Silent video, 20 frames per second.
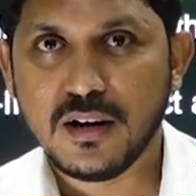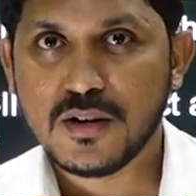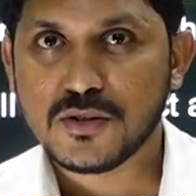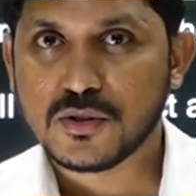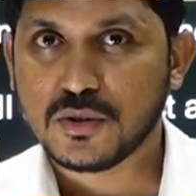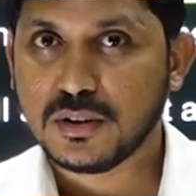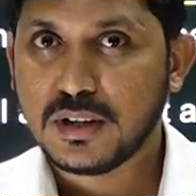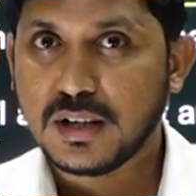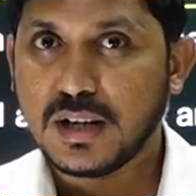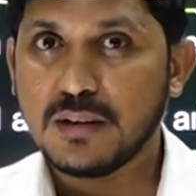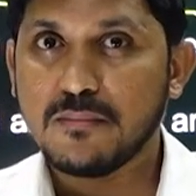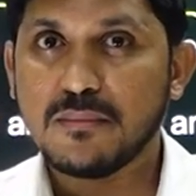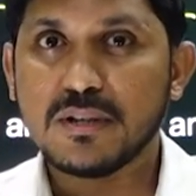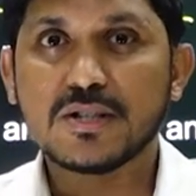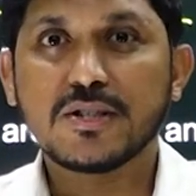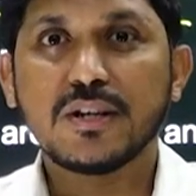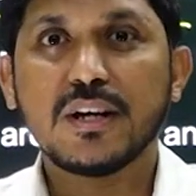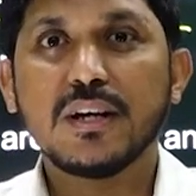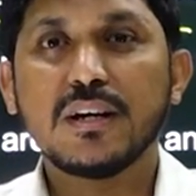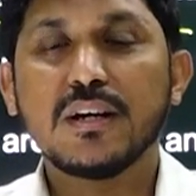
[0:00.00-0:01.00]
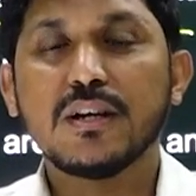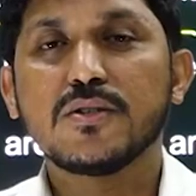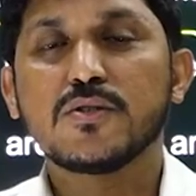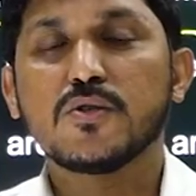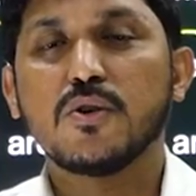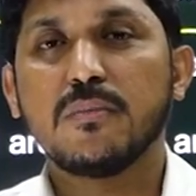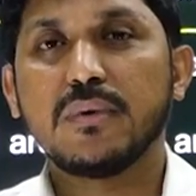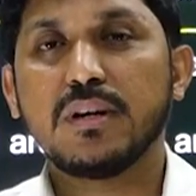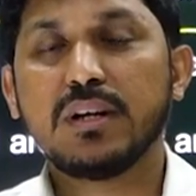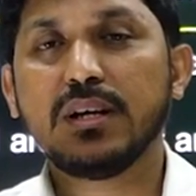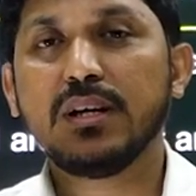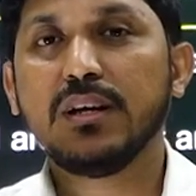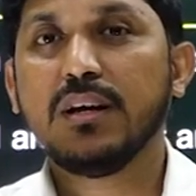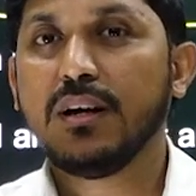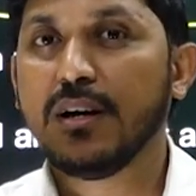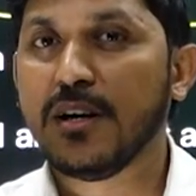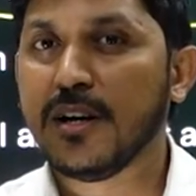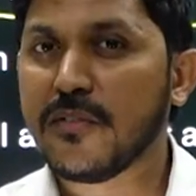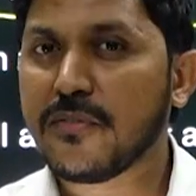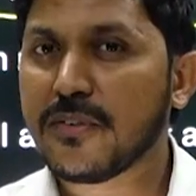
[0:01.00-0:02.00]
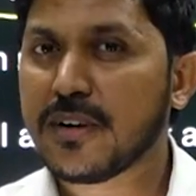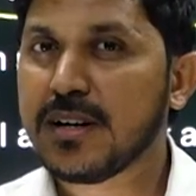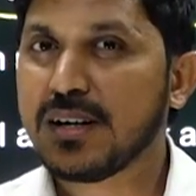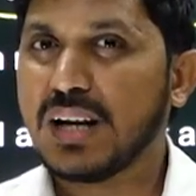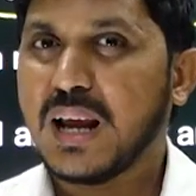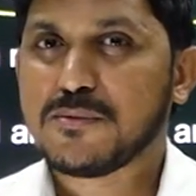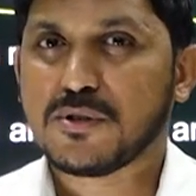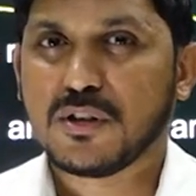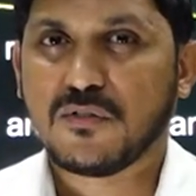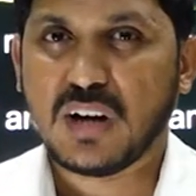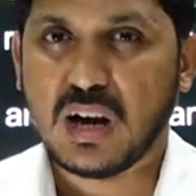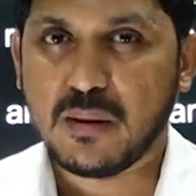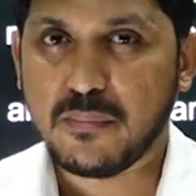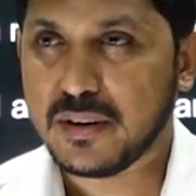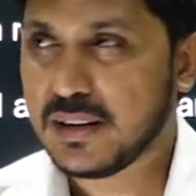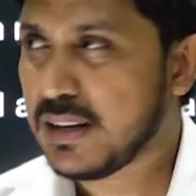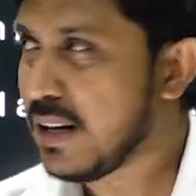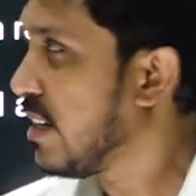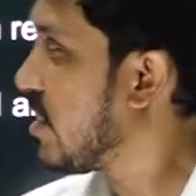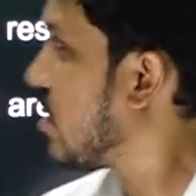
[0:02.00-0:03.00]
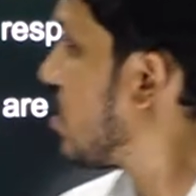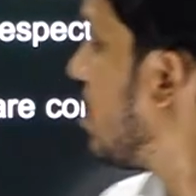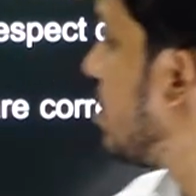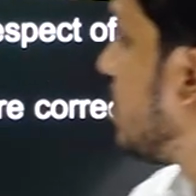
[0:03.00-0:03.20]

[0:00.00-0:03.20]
So they can be staying in so many different types of habitats